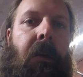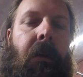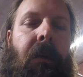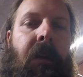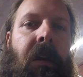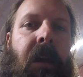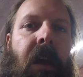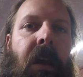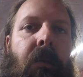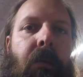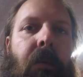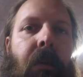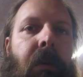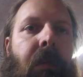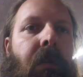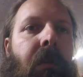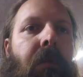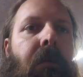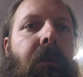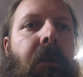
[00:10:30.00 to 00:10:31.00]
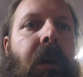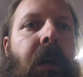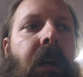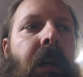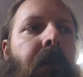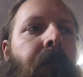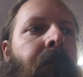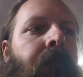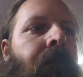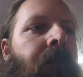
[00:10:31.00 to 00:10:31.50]
only came with
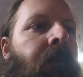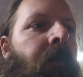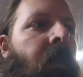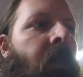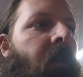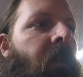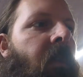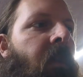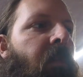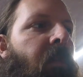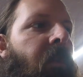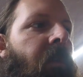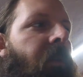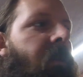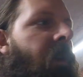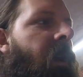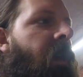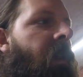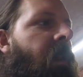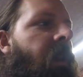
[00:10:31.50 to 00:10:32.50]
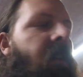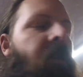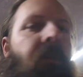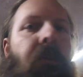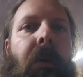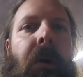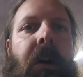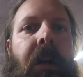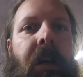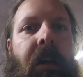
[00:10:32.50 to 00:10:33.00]
3. This board's got like
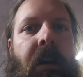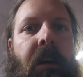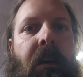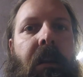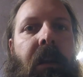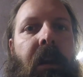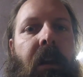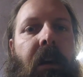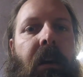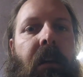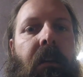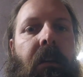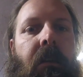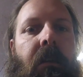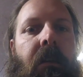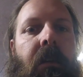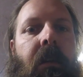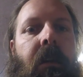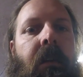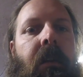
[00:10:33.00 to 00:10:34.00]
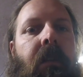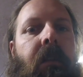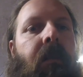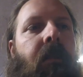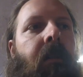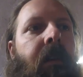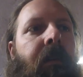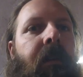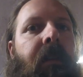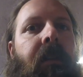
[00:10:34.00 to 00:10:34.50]
20 on there,
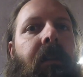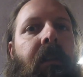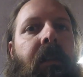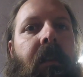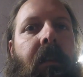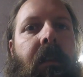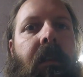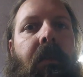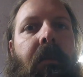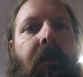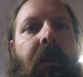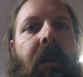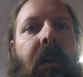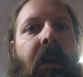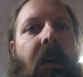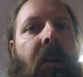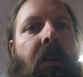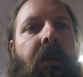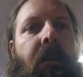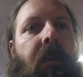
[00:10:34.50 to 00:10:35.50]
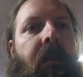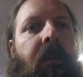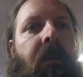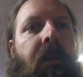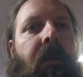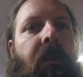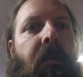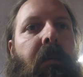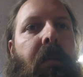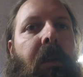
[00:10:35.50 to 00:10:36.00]
so obviously these 3 go to a
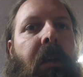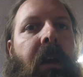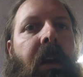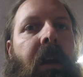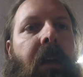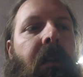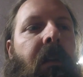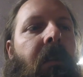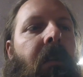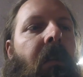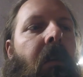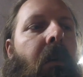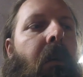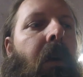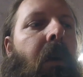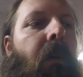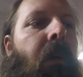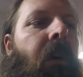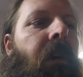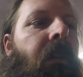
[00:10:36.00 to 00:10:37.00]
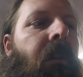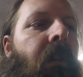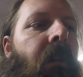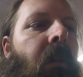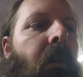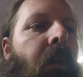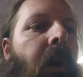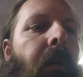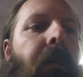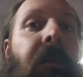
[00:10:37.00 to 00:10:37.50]
certain place. So I went to
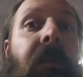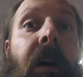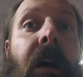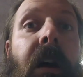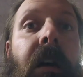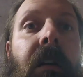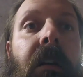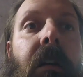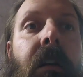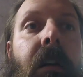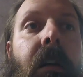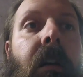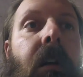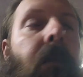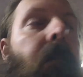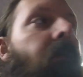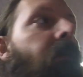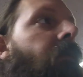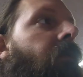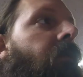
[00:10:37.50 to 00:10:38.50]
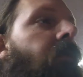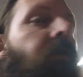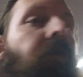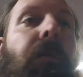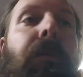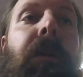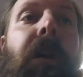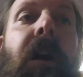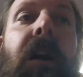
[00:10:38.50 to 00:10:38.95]
the website, German